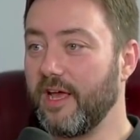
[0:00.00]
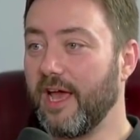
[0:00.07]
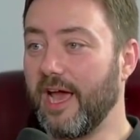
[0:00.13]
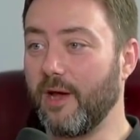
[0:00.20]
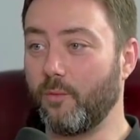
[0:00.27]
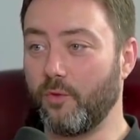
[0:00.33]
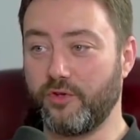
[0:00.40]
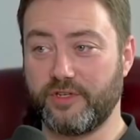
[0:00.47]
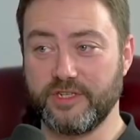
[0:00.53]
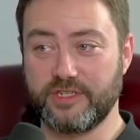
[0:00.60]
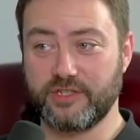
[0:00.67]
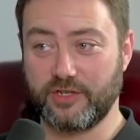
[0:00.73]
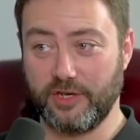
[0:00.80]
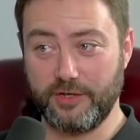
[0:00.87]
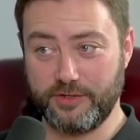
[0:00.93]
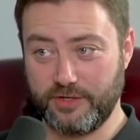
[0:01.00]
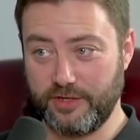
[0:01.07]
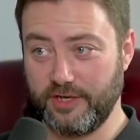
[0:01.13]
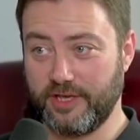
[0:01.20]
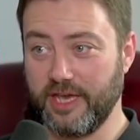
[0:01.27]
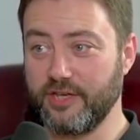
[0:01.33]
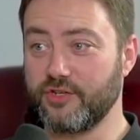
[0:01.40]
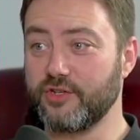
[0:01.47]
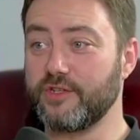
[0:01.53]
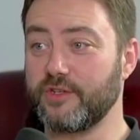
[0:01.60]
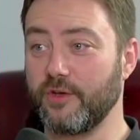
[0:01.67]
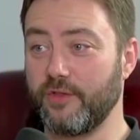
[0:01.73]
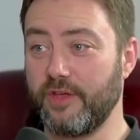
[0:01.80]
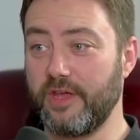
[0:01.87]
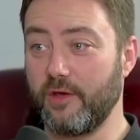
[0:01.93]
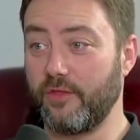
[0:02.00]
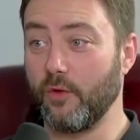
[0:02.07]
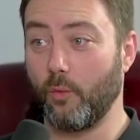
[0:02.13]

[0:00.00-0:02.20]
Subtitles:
and would disclose her location so the